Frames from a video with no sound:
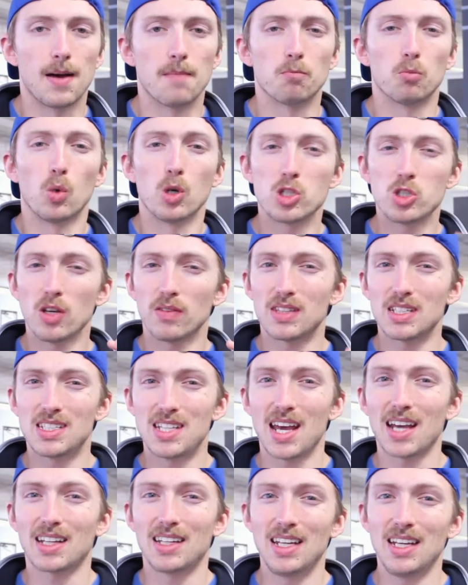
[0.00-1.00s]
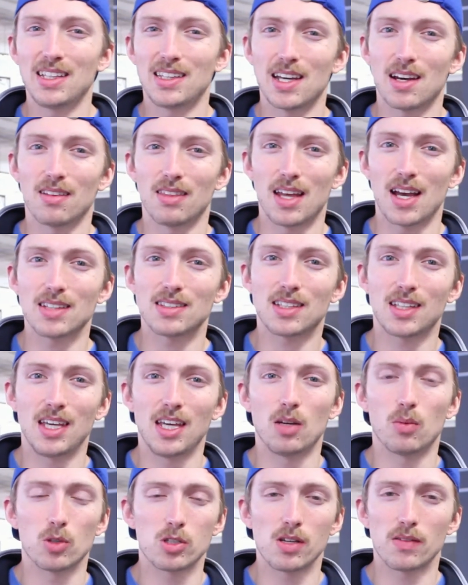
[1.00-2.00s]
Once you have the technique down, that's
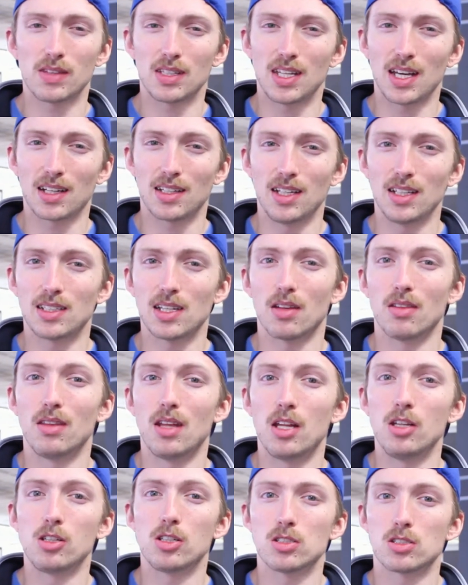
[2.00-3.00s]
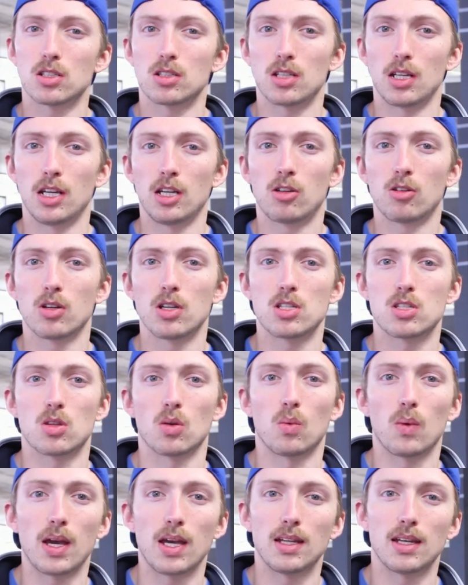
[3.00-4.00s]
key. Once you have the technique down, then you can start to increase the
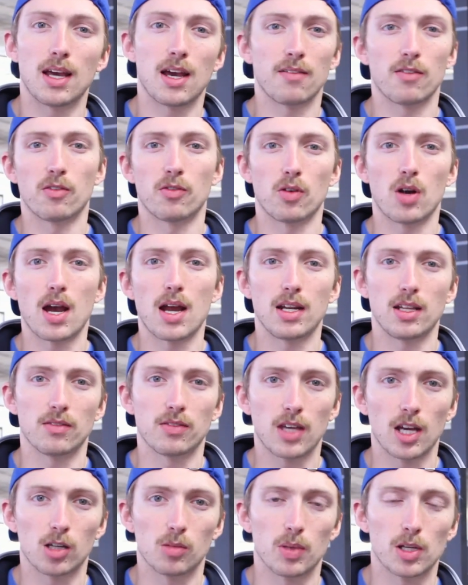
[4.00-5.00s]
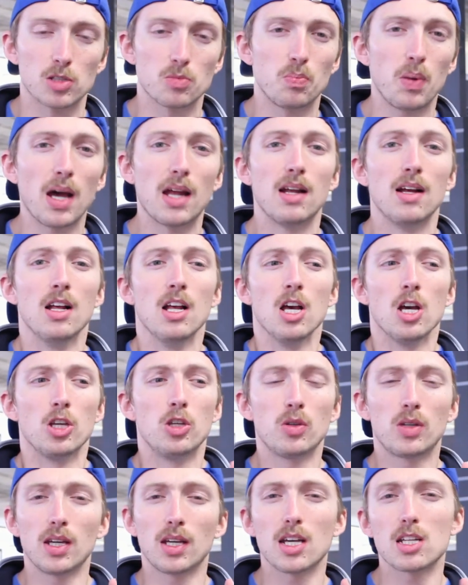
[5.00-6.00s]
weight and have a variety of kettlebells. But
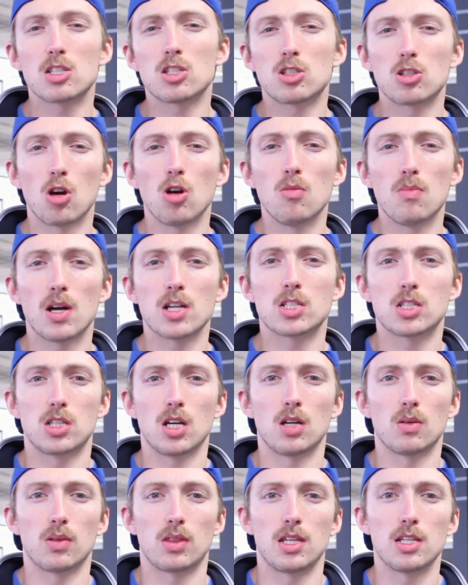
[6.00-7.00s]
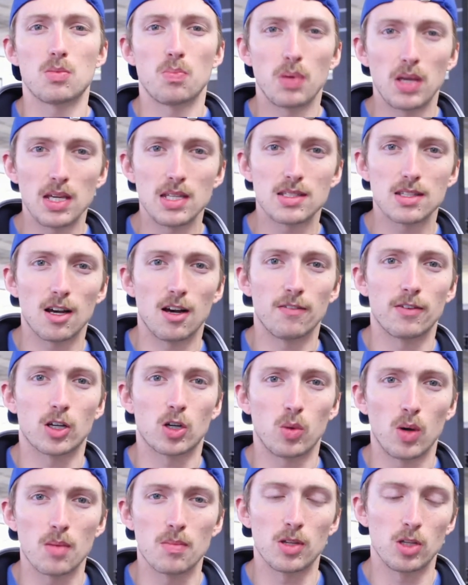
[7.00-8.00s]
you can get so much done with this piece of
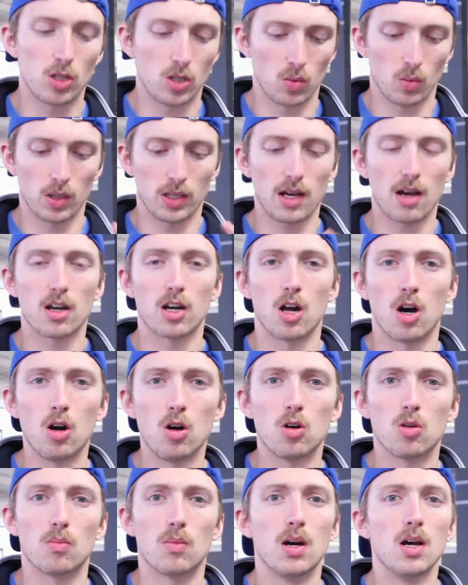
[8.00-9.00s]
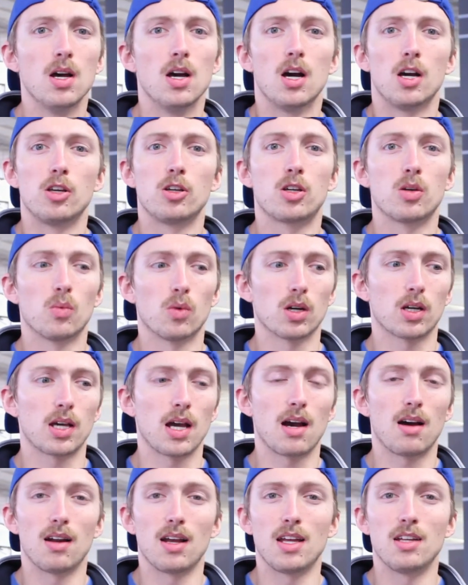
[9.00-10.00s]
equipment. You can work out at home. You can work
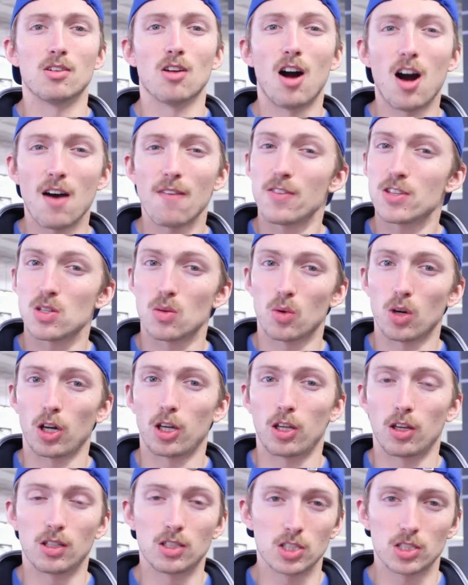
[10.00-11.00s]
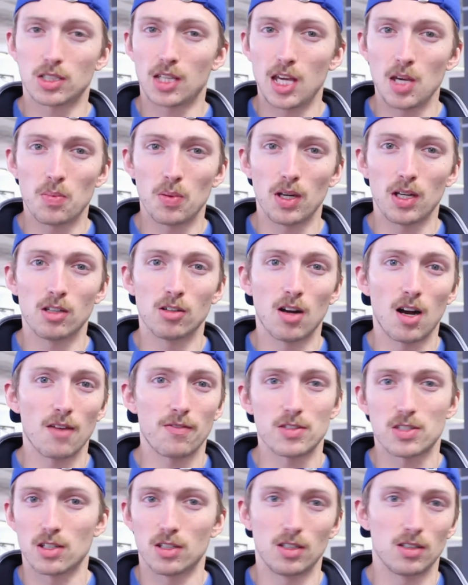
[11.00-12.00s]
out in your office at work. You can just keep it in your
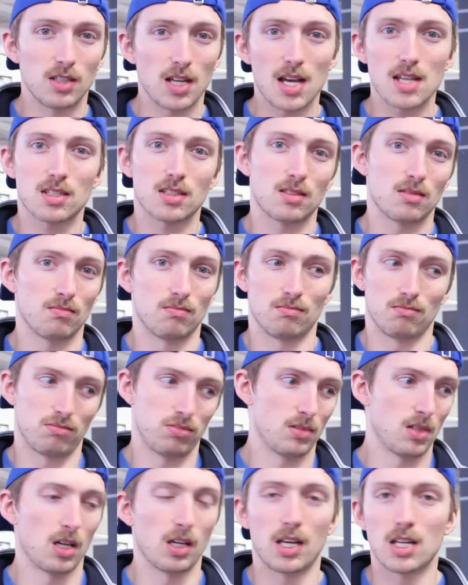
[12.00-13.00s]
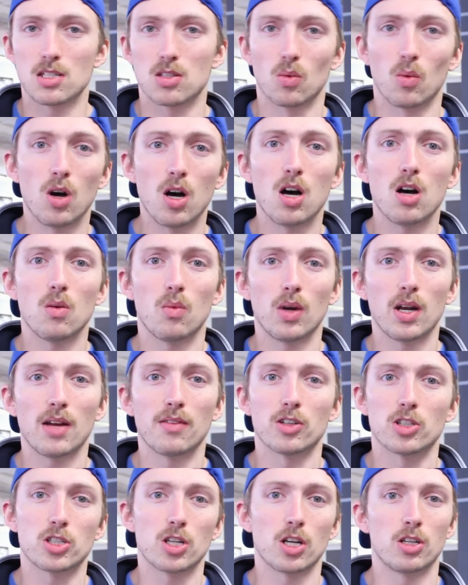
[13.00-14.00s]
office, under your desk, against the wall,
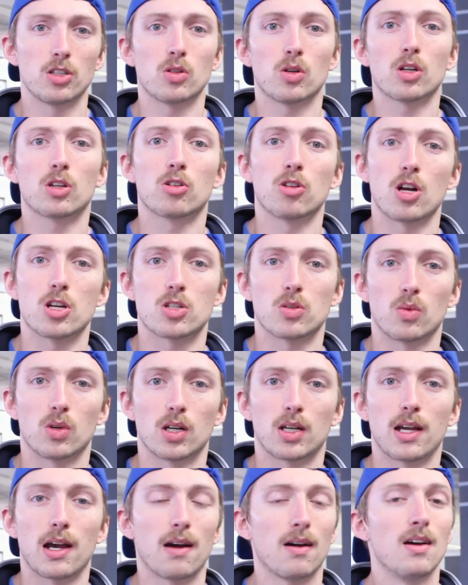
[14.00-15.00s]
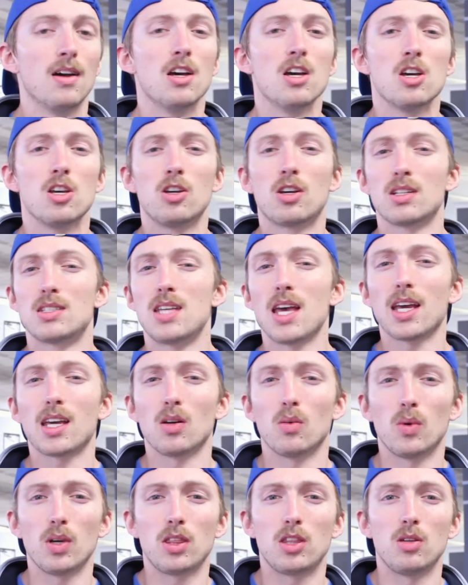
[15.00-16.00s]
whatever. Shut your door, crush a workout. You can take
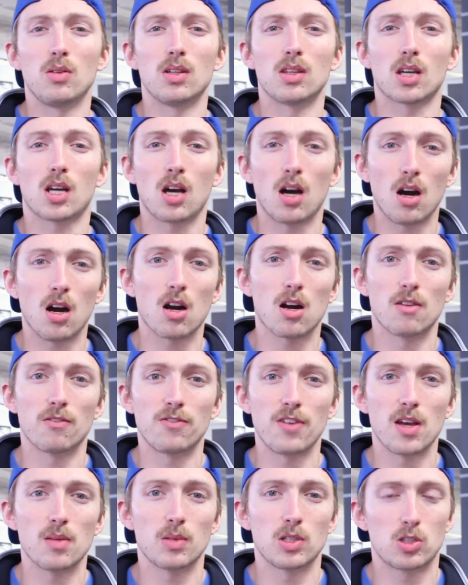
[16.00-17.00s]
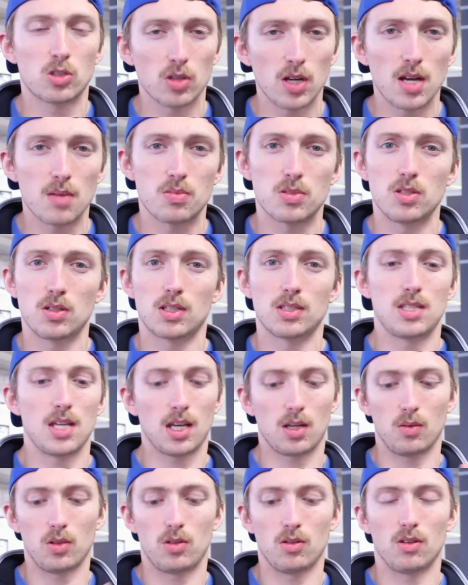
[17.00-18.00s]
it with you in the car on family trips. You can take
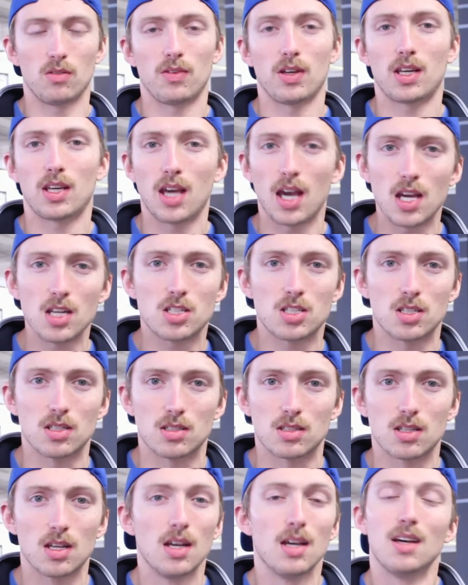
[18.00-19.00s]
it with you on vacations.